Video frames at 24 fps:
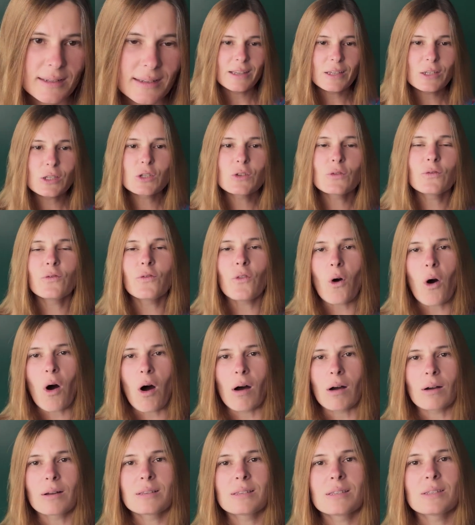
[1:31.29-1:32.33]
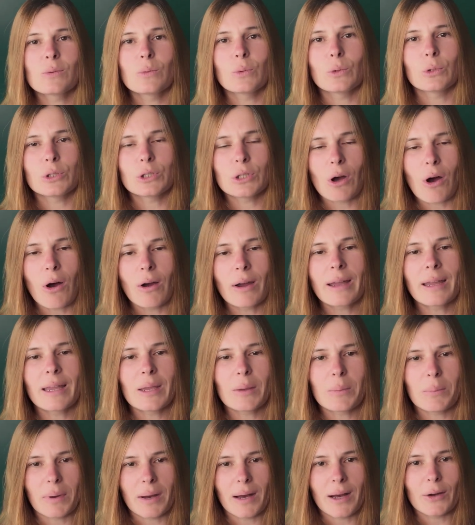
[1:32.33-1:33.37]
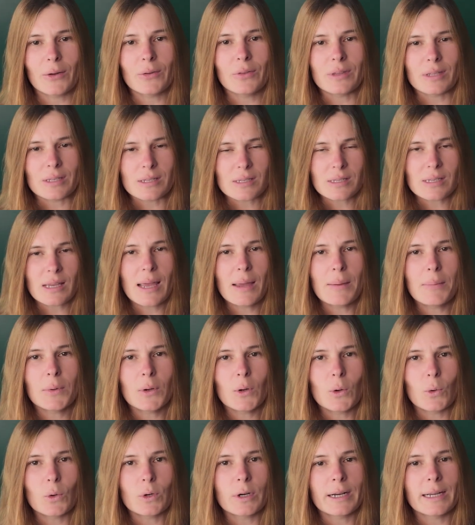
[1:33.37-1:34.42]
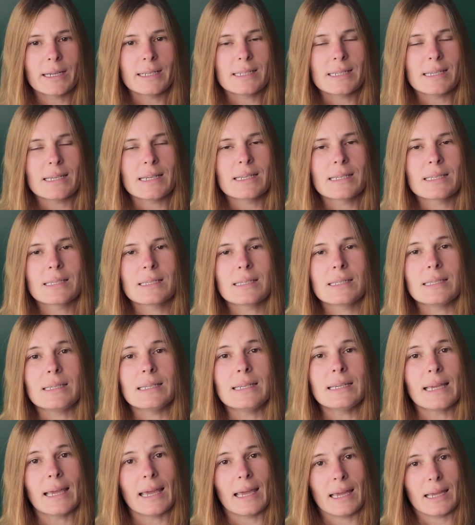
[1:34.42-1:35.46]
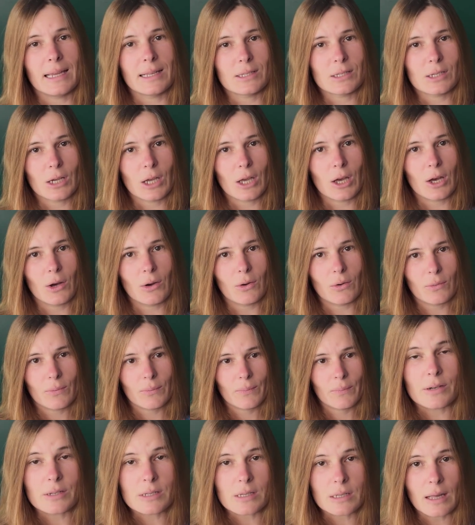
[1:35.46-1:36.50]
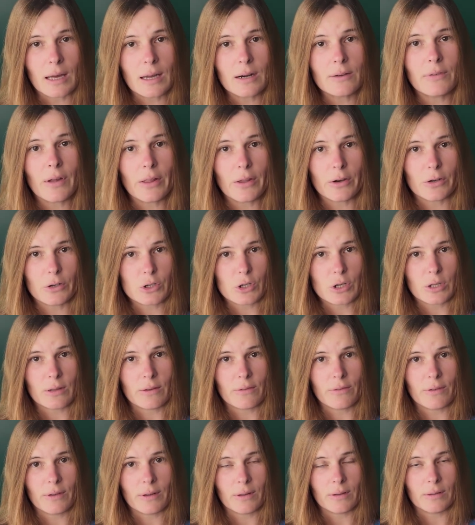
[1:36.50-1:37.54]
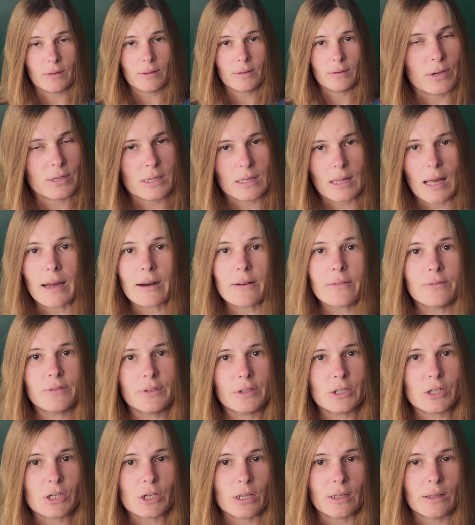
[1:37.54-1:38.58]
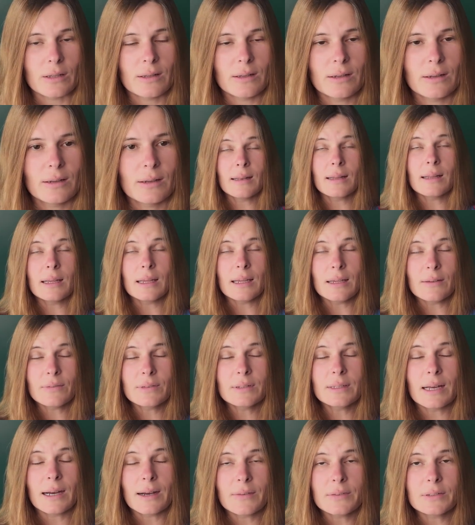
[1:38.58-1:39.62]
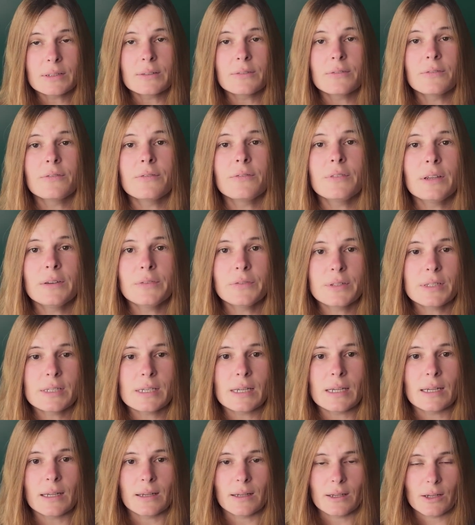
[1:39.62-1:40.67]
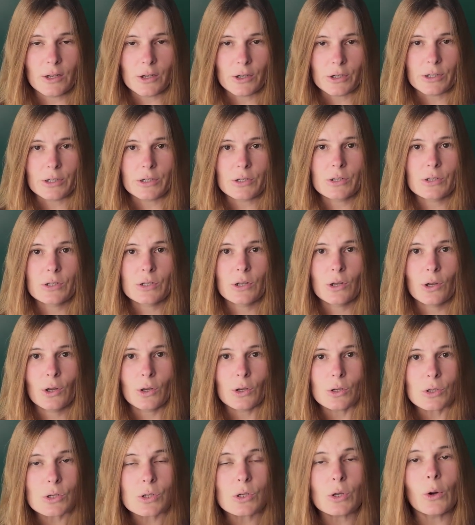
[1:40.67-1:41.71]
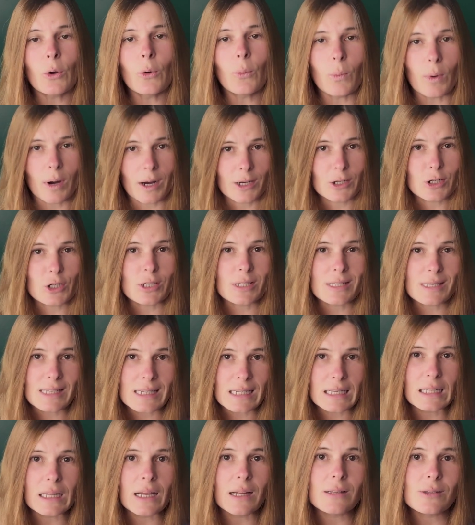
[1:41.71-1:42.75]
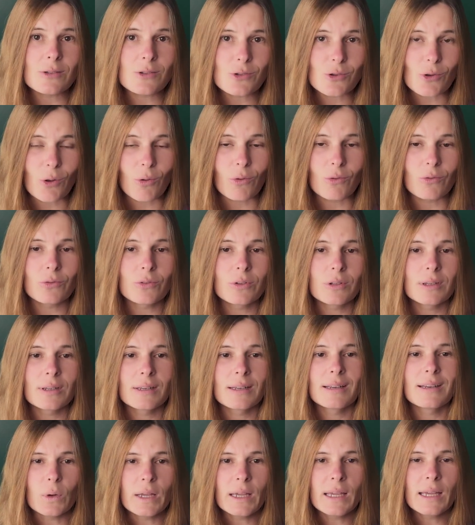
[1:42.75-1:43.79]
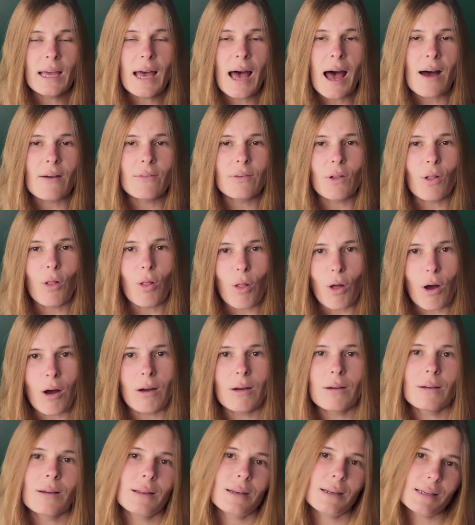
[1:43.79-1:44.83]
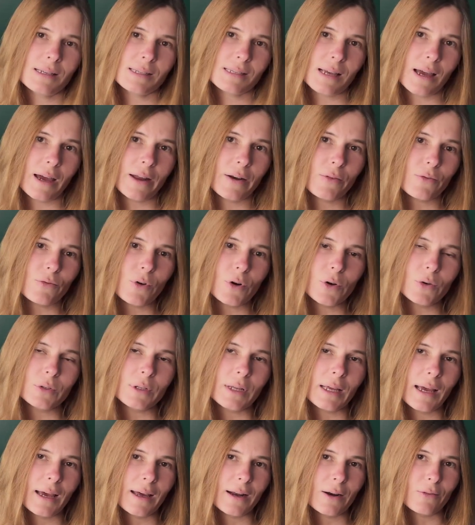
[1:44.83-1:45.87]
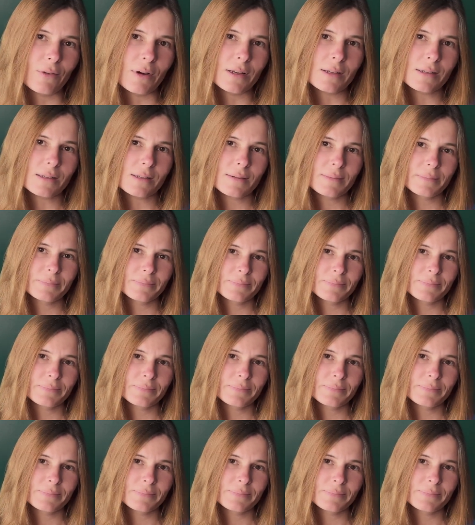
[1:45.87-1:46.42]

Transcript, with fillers: These folks were talking about the same core ideas decades ago. There is a lot of energy in the field, there's a lot of vision. And even after 50 years, so much is still unsolved. We have a long and exciting road ahead of us.